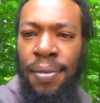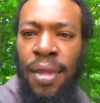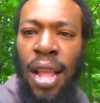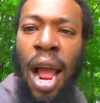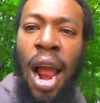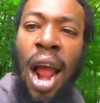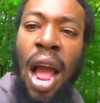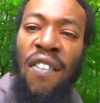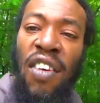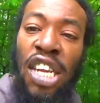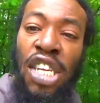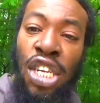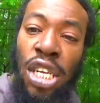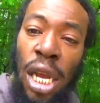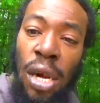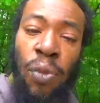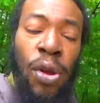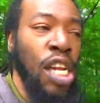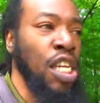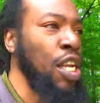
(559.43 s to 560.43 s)
Or have a shed
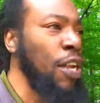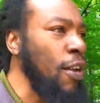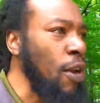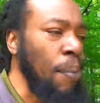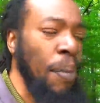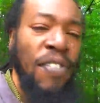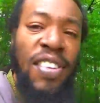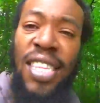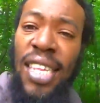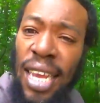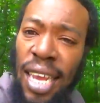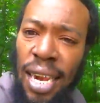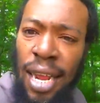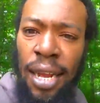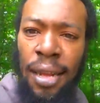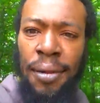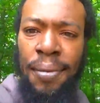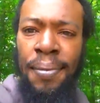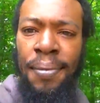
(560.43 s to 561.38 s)
where you clean up everything in. You know?